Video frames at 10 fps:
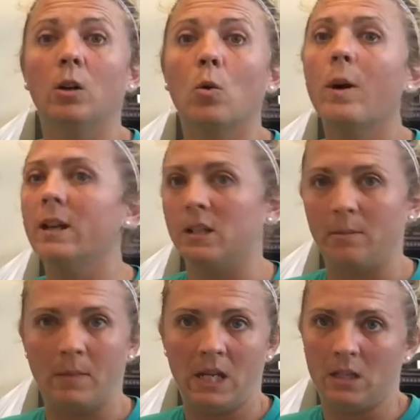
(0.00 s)
Gwen is
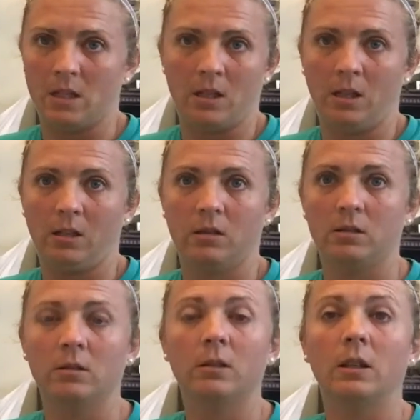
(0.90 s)
amazing.
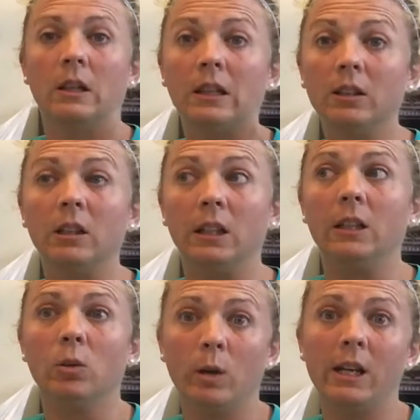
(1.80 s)

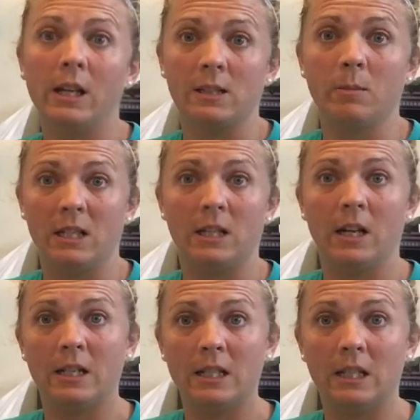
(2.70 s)
Clearly, Gwen has amazing
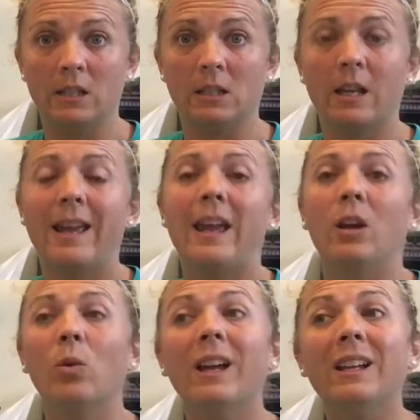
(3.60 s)
ideas,
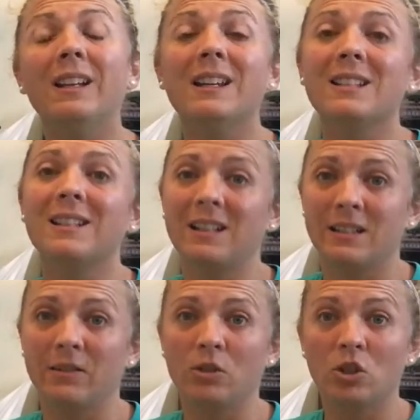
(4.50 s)
and Gwen is
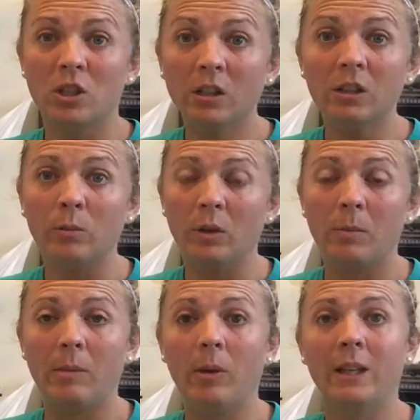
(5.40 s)
nice enough to share them with
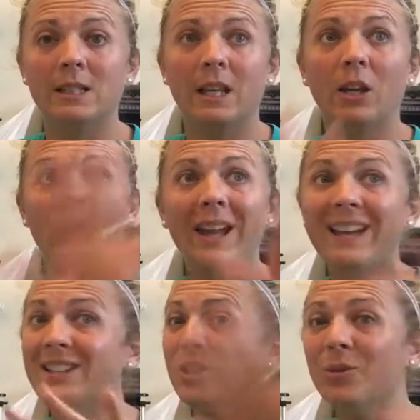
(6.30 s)
people and say, go
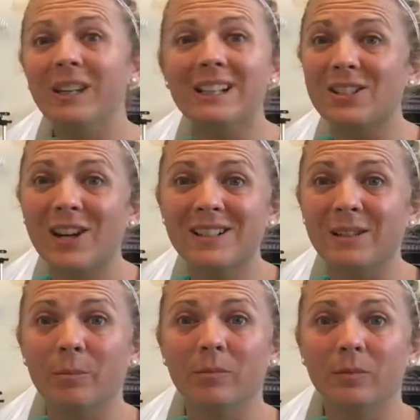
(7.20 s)
ahead, do it, it's
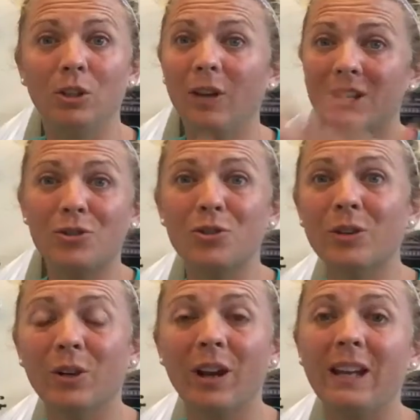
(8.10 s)
awesome, you guys are
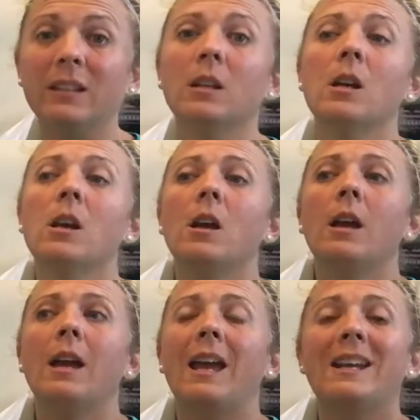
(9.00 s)
doing great,
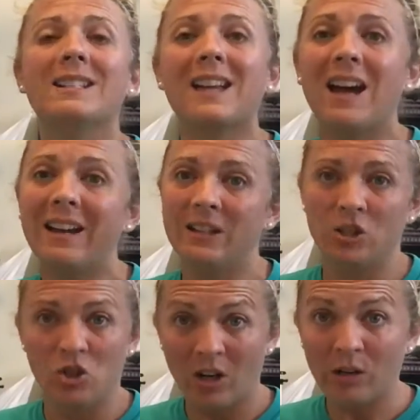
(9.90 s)
and is kind
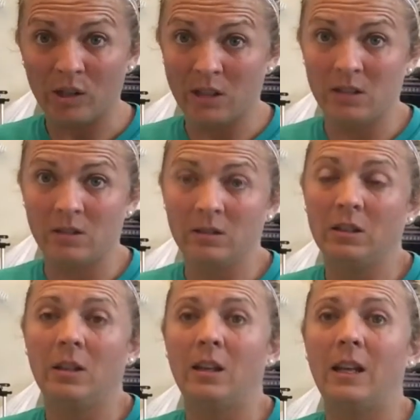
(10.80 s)
and generous,
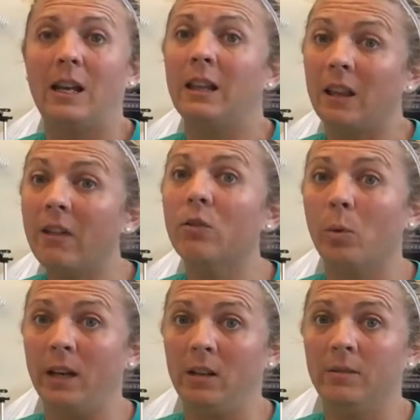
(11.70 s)
and I love
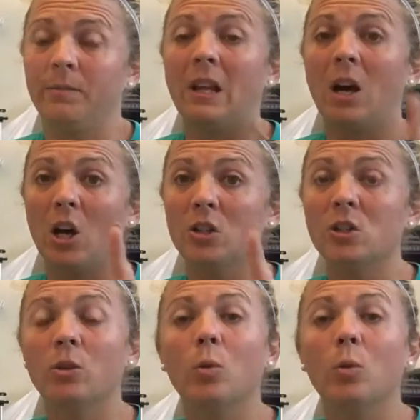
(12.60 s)
Gwen. Also,